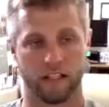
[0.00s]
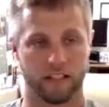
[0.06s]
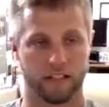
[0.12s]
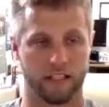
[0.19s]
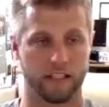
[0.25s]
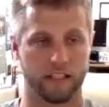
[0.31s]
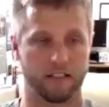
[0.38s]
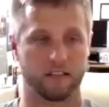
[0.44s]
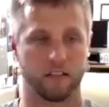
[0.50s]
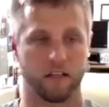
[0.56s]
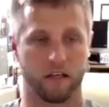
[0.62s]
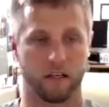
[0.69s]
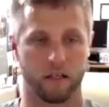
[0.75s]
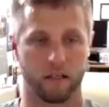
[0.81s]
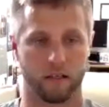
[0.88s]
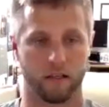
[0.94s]
then the season
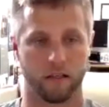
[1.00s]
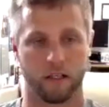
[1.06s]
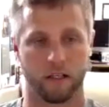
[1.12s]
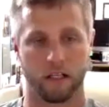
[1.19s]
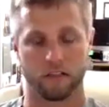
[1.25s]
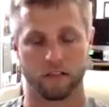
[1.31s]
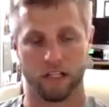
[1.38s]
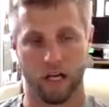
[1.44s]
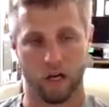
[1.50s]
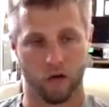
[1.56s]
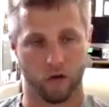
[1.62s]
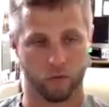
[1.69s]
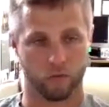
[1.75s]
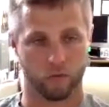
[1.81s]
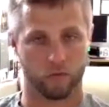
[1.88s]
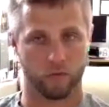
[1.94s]
started. So
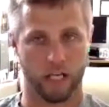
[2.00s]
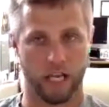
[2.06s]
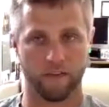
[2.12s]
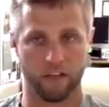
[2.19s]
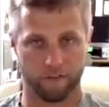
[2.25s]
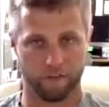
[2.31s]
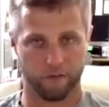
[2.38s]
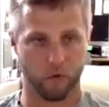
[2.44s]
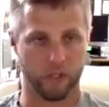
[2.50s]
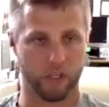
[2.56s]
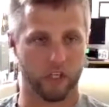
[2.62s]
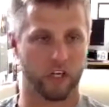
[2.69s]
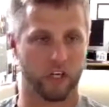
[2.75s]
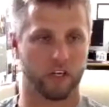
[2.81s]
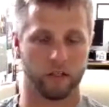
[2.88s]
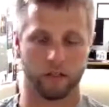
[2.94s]
now having a full
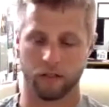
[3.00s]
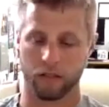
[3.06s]
year